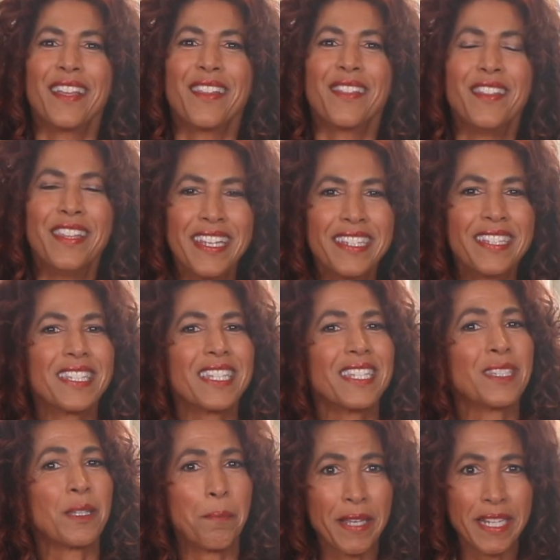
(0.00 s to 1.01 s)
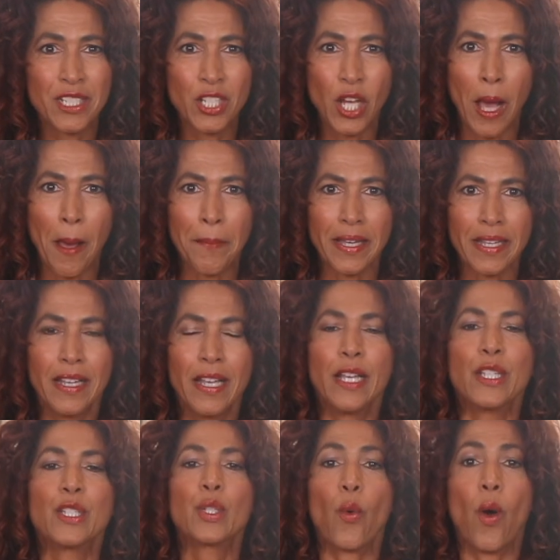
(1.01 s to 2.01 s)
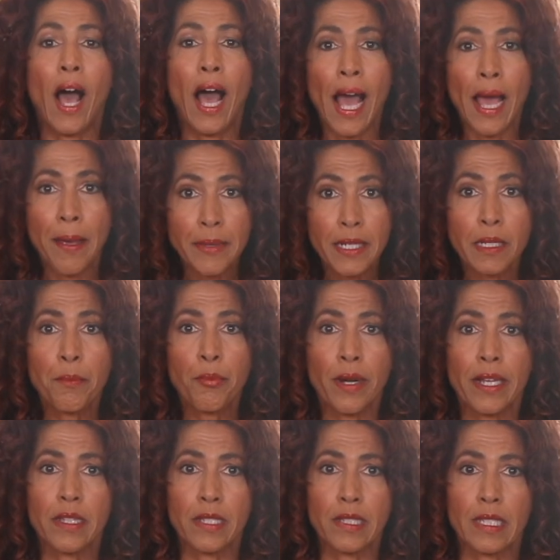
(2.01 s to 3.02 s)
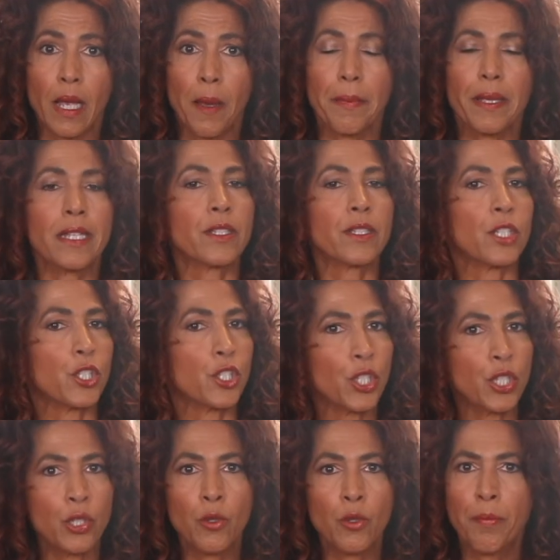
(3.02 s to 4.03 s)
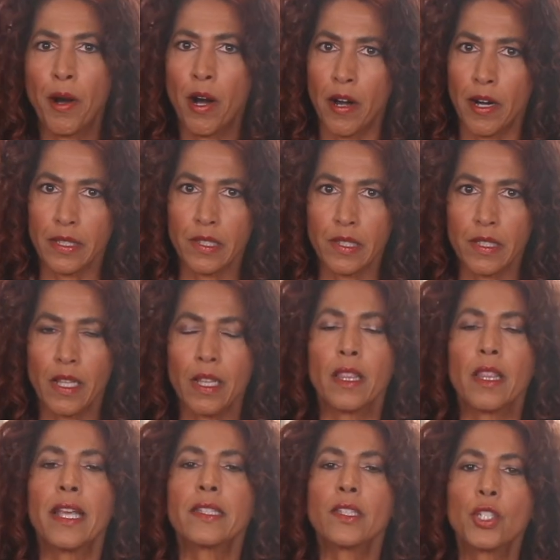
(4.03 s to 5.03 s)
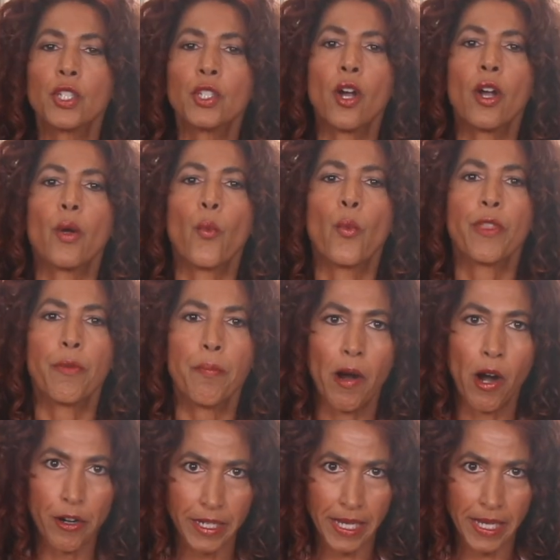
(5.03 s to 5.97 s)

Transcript: this is a big topic, so I'm going to break this up into two parts. Let's start with part